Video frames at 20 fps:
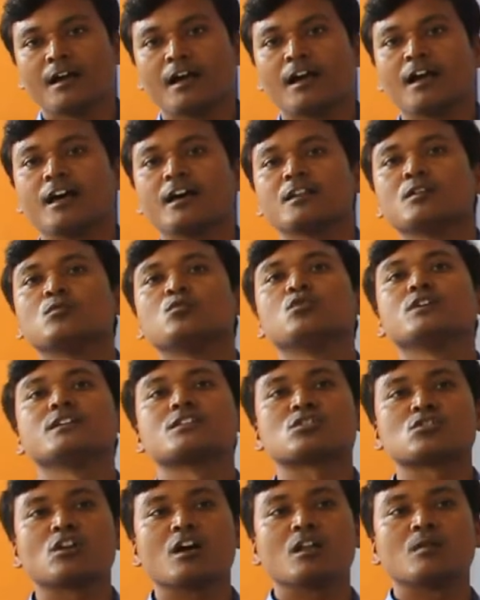and we
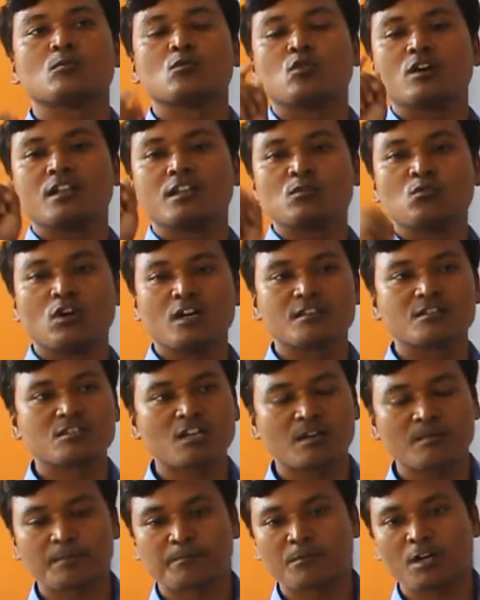solve only one
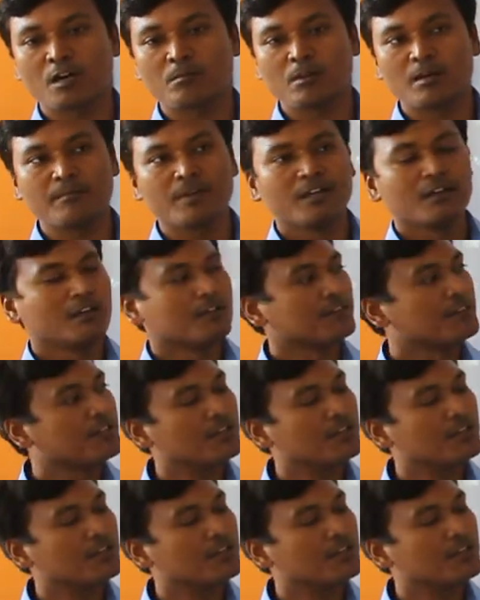type of problem.